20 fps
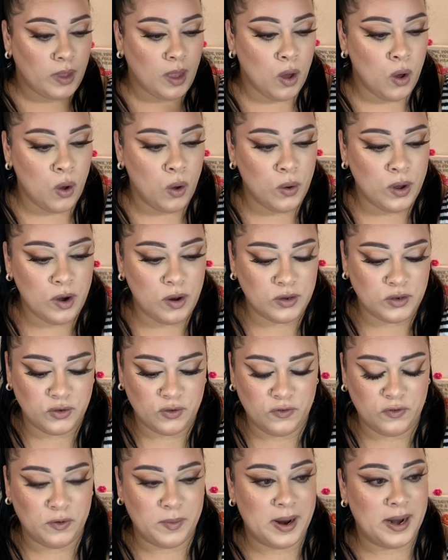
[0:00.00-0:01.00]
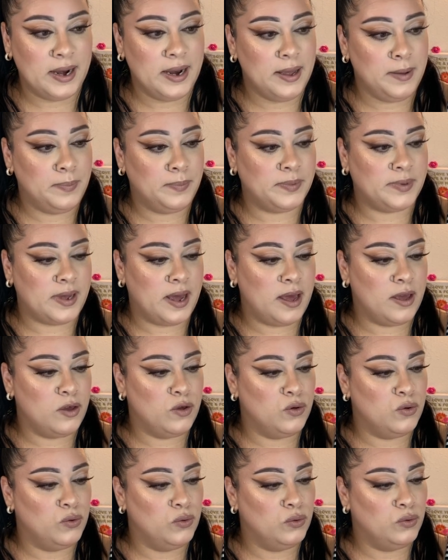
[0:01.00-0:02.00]
Oh, and also for my lips, I
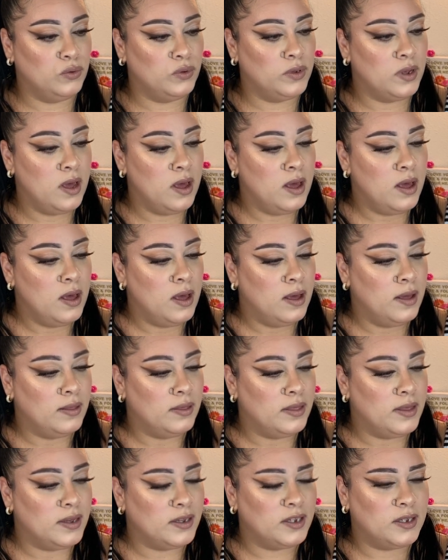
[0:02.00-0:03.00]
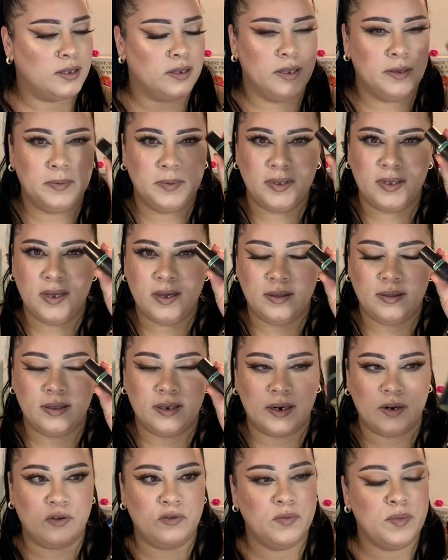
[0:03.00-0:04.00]
used this lipstick that
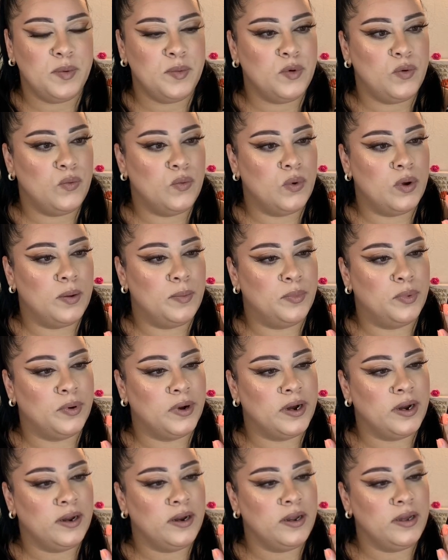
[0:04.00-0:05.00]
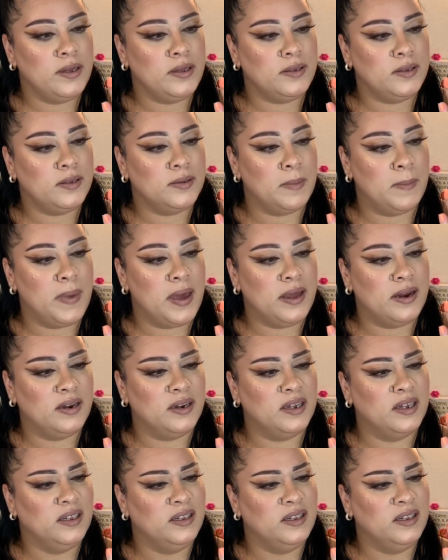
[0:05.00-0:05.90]
I don't remember what brand it is, made in